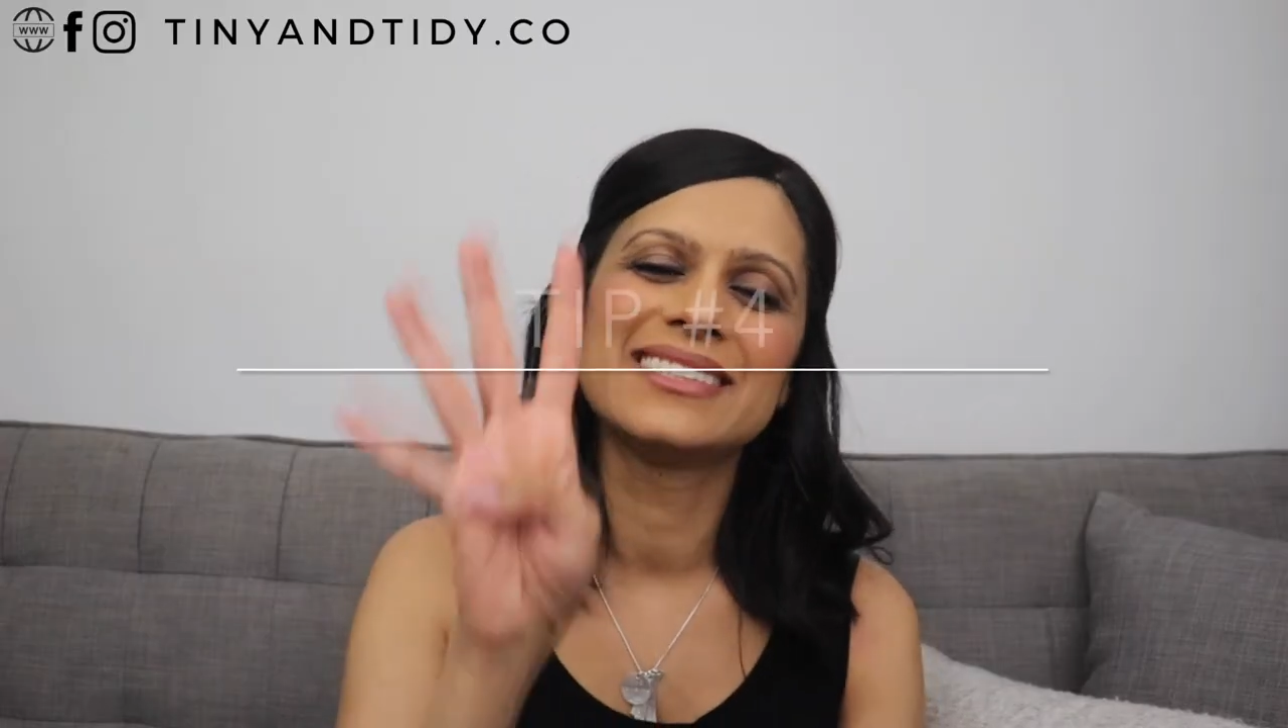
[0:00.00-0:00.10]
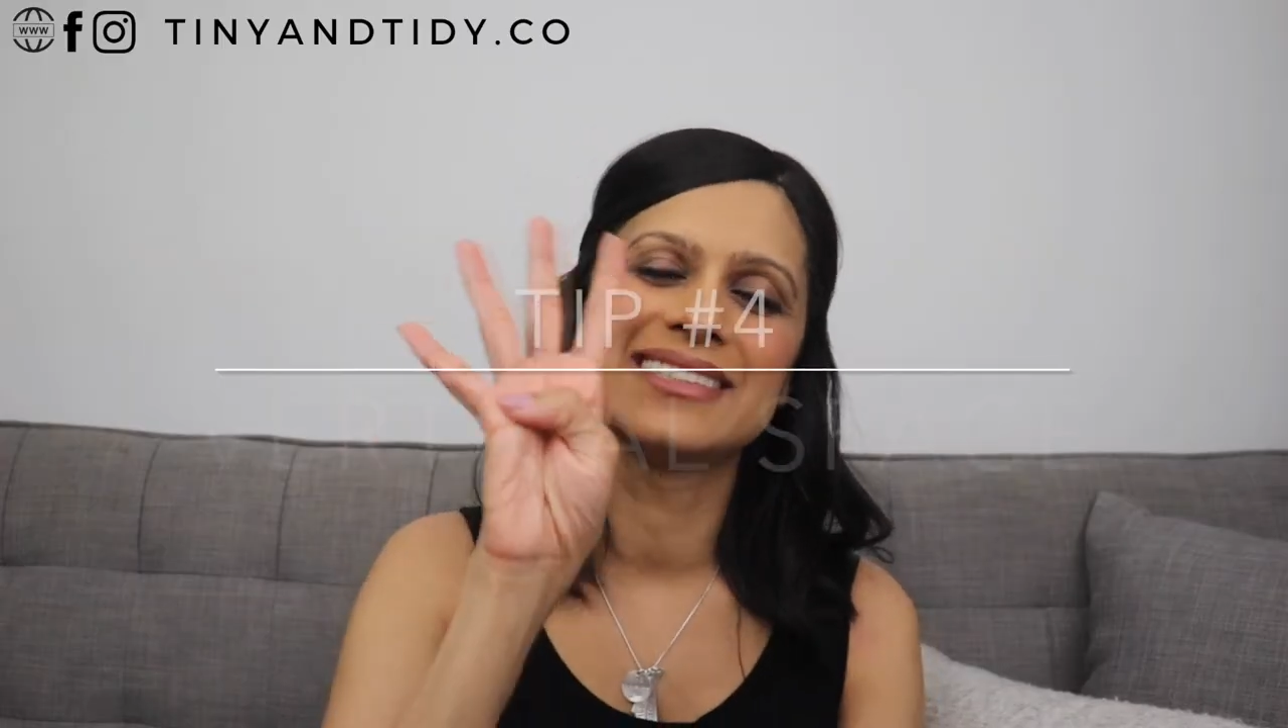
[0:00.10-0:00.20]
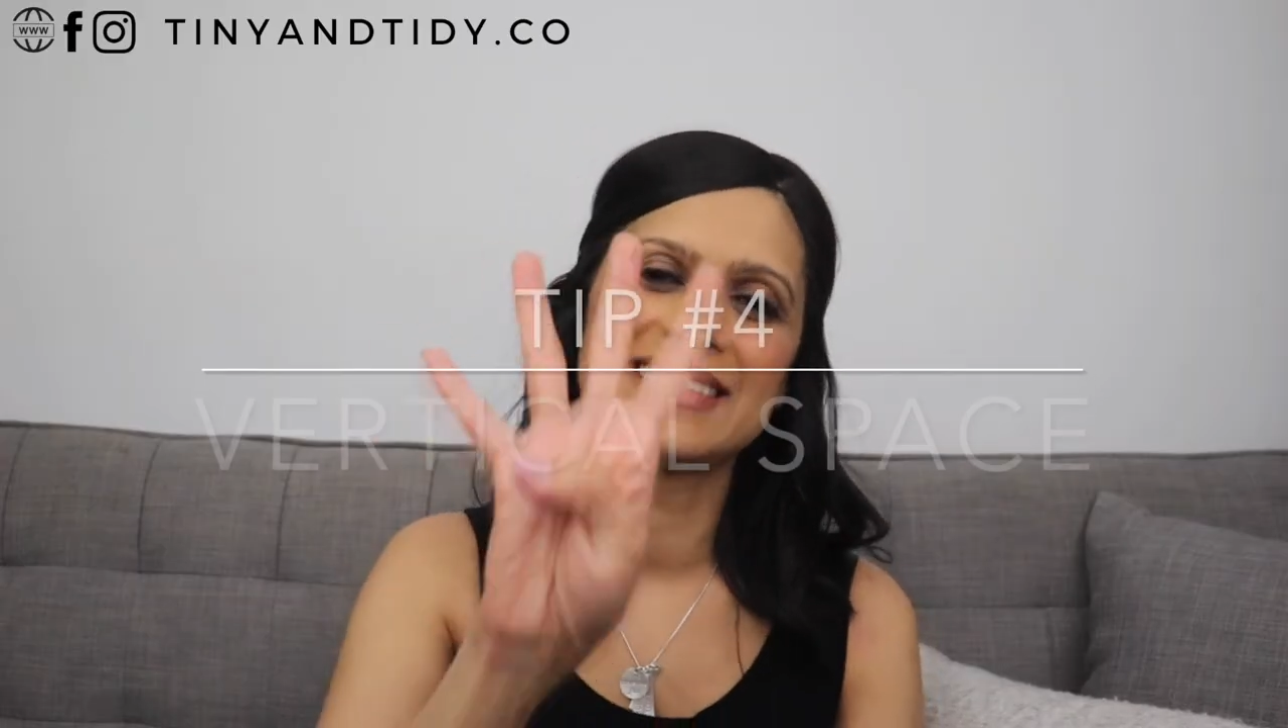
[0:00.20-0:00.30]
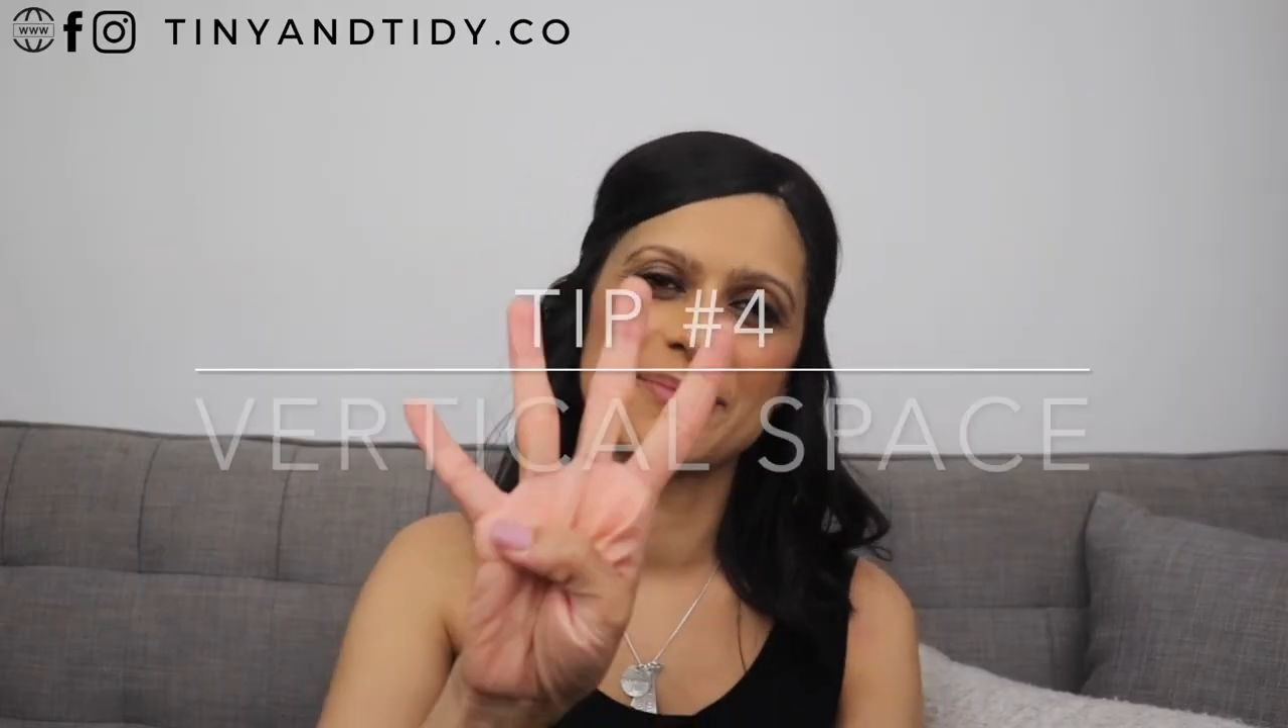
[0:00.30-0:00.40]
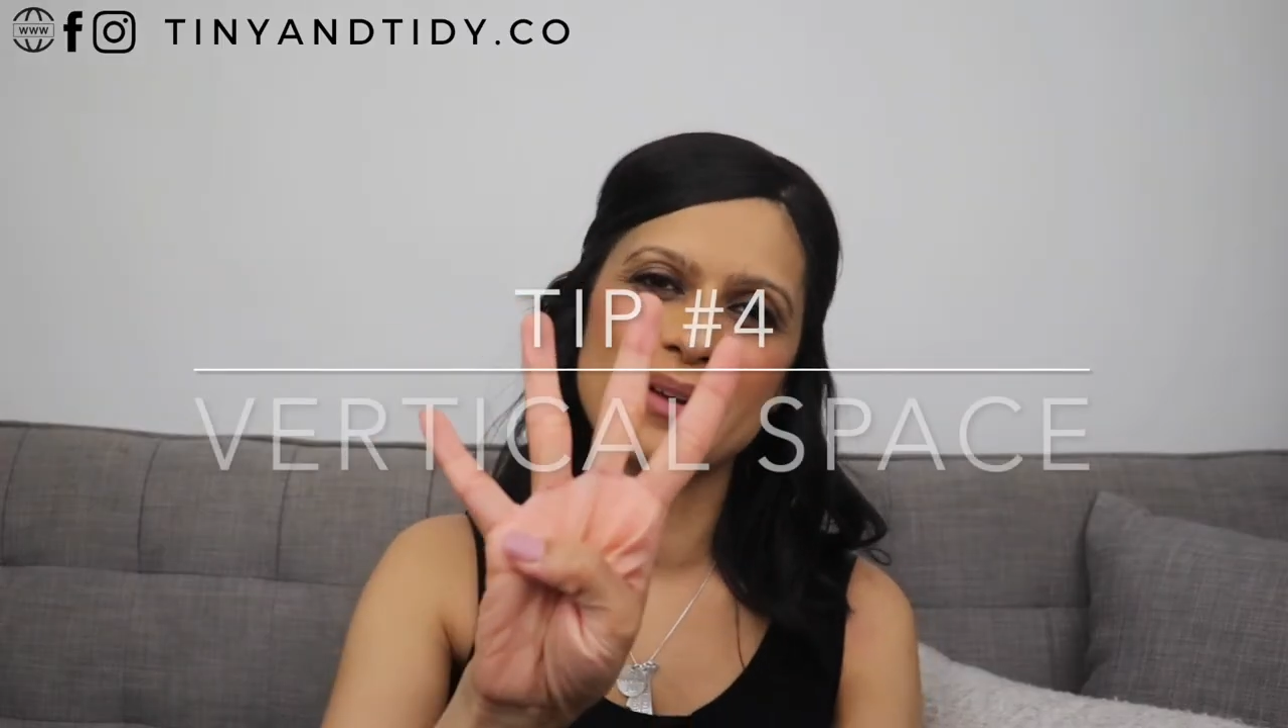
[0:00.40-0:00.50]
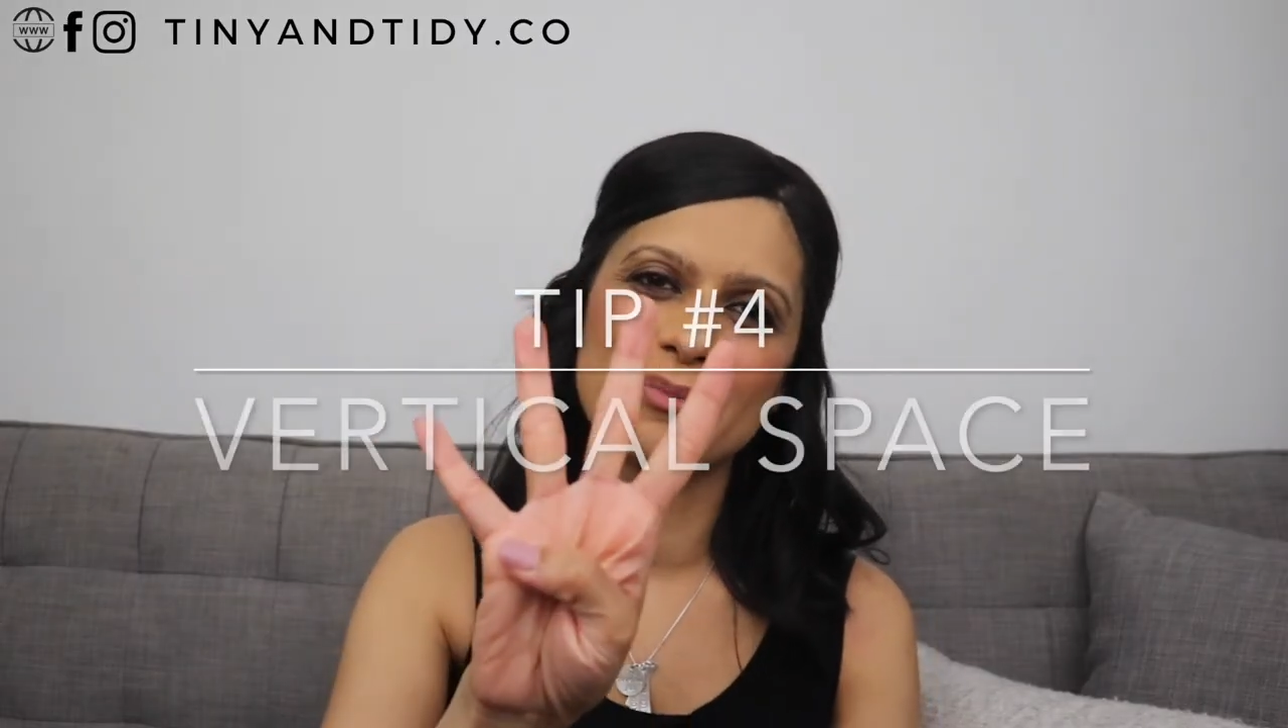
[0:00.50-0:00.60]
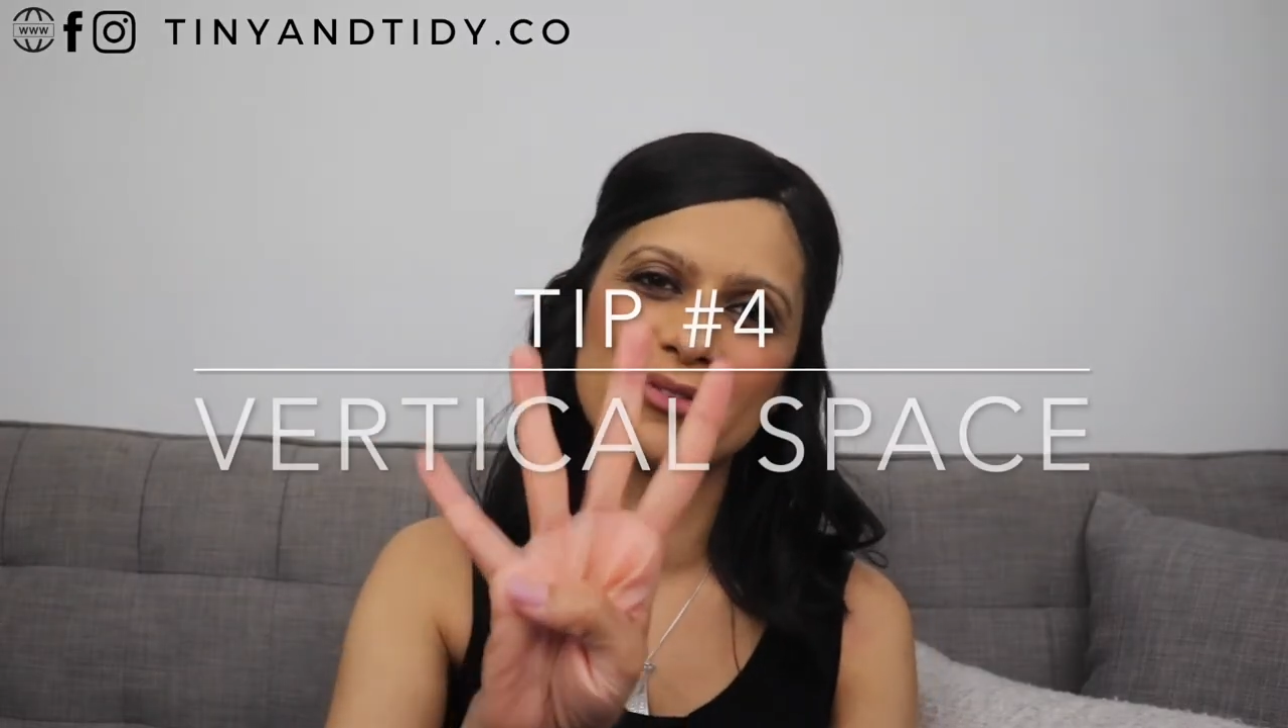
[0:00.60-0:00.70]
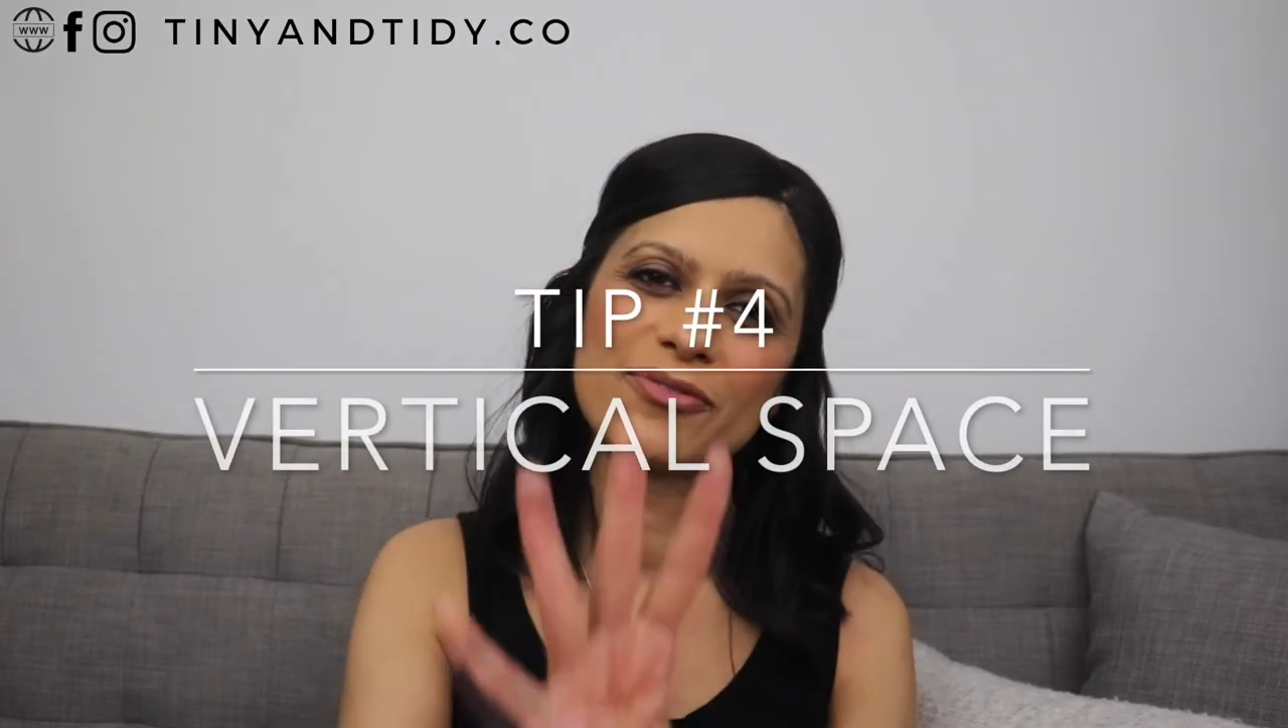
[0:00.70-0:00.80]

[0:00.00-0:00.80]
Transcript: to tip number